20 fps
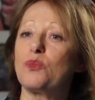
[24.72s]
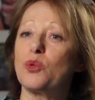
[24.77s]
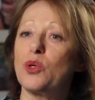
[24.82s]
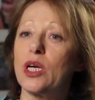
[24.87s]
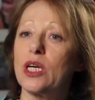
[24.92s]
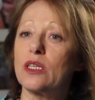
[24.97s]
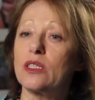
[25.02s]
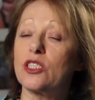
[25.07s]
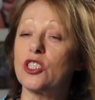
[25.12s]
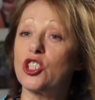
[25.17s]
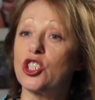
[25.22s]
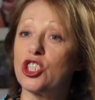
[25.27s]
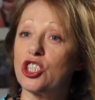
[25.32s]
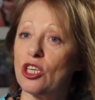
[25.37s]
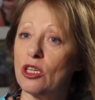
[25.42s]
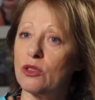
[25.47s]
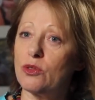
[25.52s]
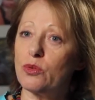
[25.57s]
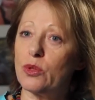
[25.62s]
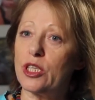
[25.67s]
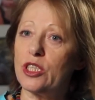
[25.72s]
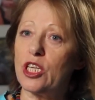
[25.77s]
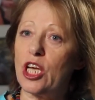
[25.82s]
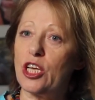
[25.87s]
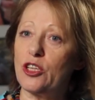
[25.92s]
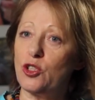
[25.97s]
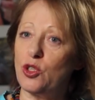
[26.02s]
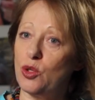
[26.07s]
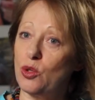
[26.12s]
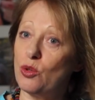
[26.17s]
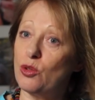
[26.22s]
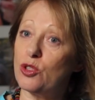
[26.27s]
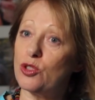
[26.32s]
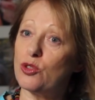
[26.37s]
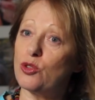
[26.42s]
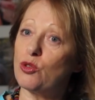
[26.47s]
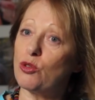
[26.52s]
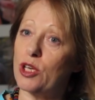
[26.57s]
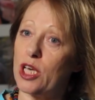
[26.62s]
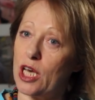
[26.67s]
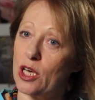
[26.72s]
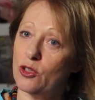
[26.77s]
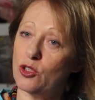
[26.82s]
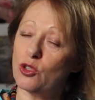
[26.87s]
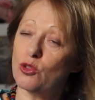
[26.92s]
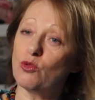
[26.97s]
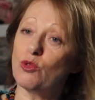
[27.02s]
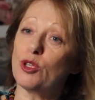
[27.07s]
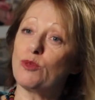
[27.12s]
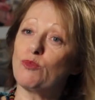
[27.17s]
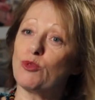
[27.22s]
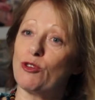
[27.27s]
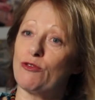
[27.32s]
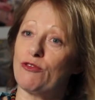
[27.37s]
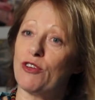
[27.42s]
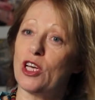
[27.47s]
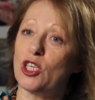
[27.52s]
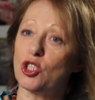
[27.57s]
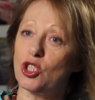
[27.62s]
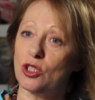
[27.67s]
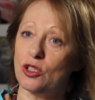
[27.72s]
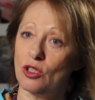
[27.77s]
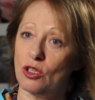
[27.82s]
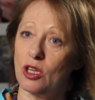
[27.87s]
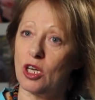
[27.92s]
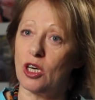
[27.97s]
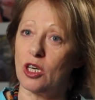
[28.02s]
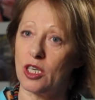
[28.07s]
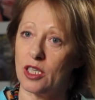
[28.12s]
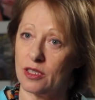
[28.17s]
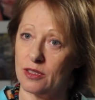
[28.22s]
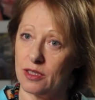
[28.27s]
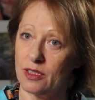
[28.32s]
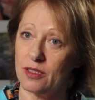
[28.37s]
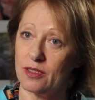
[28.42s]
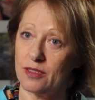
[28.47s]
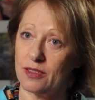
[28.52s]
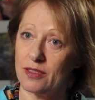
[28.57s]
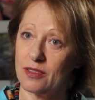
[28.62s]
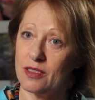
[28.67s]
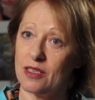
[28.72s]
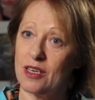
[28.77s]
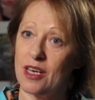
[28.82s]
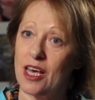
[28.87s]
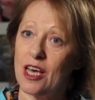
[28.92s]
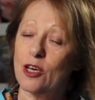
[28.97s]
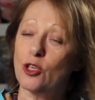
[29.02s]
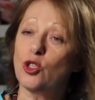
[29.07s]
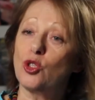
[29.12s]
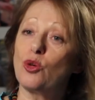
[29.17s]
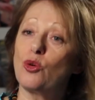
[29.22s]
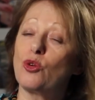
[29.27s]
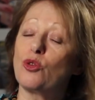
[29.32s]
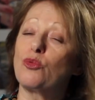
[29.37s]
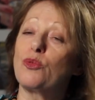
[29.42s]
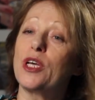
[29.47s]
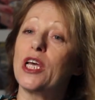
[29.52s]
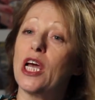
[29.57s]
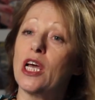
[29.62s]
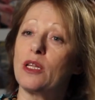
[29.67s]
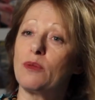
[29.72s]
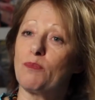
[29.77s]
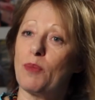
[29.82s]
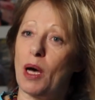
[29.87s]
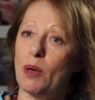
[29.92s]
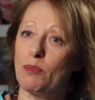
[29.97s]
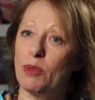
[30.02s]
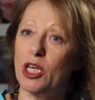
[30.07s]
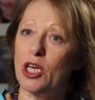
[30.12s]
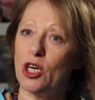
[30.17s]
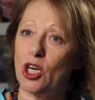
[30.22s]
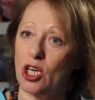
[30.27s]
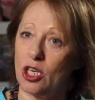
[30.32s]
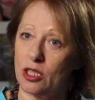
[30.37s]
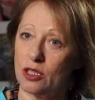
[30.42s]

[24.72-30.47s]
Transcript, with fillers: brings children and youth together with professional artists to create public